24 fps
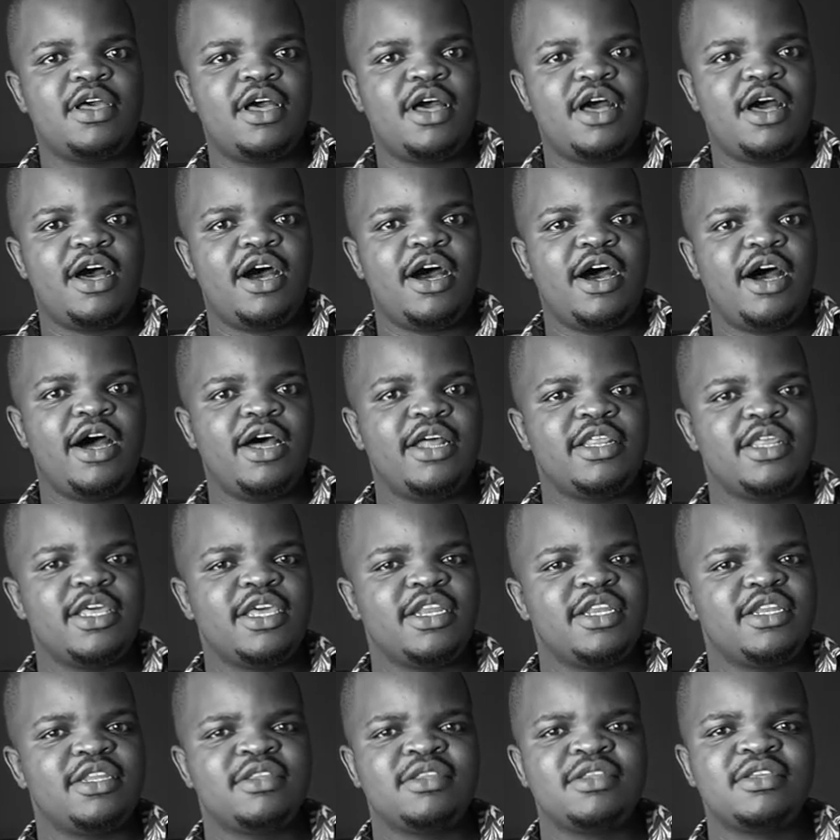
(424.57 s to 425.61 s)
Uh,
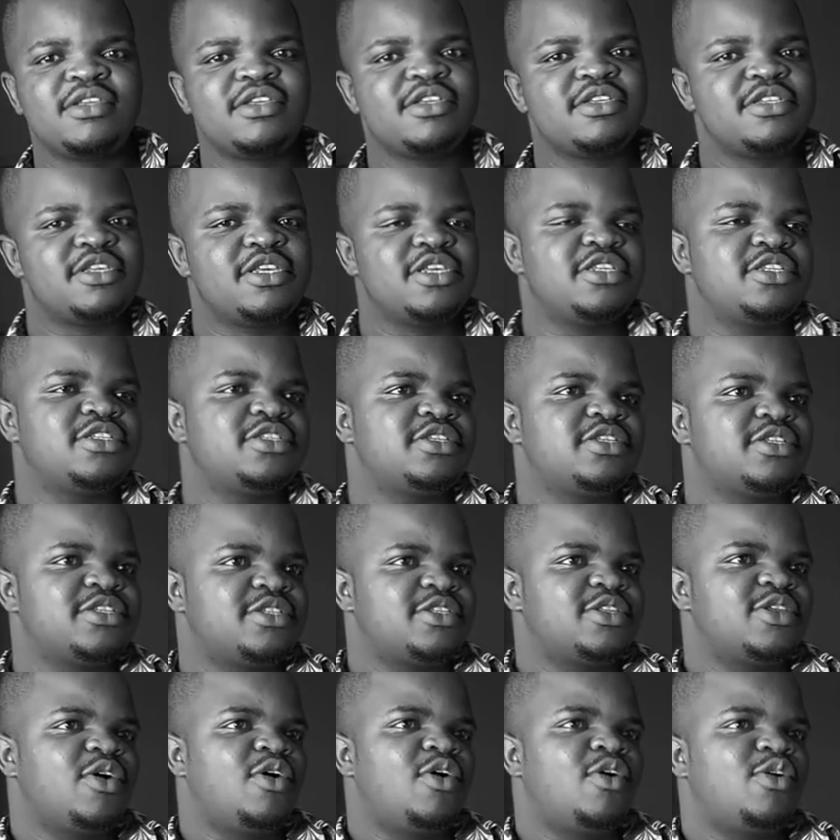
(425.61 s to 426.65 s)
then he says he's
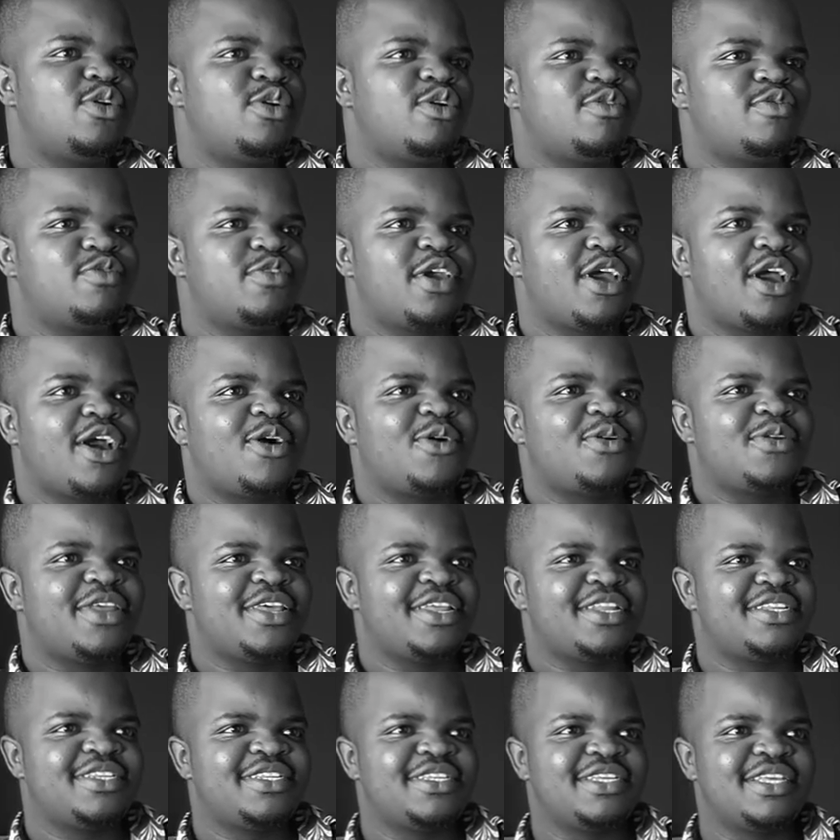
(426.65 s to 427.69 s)
the owner of
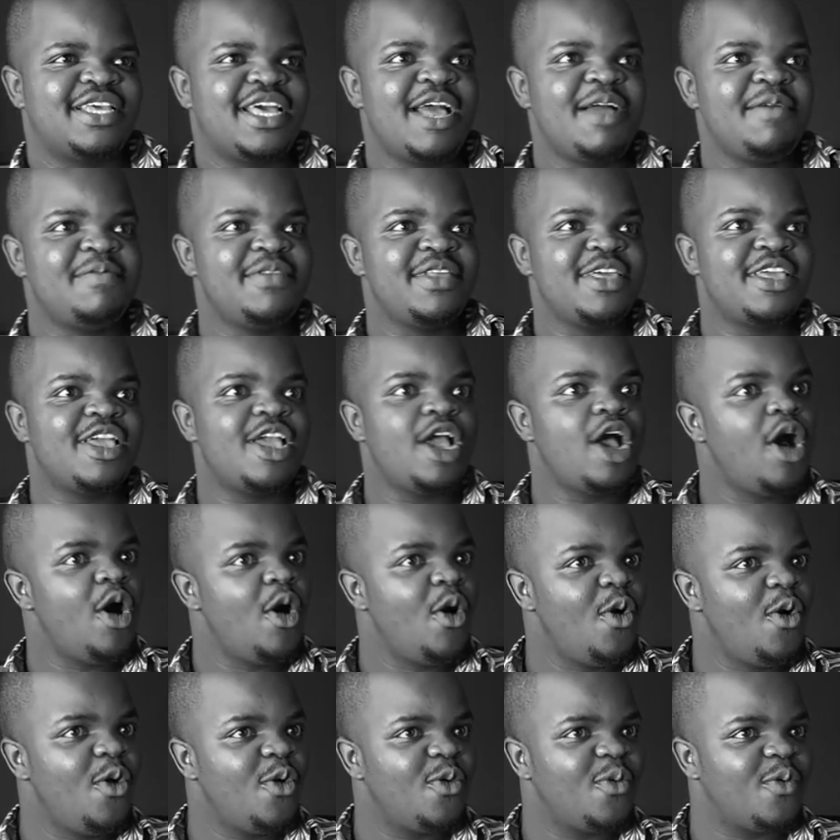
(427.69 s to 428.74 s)
Econet. I'm like,
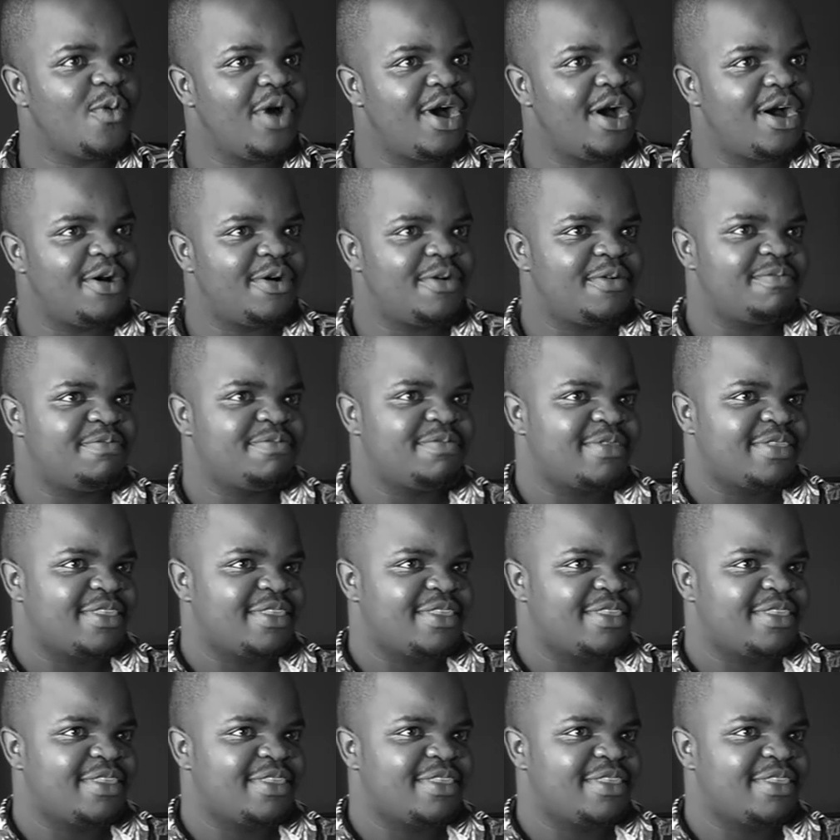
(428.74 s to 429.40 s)
oh wow.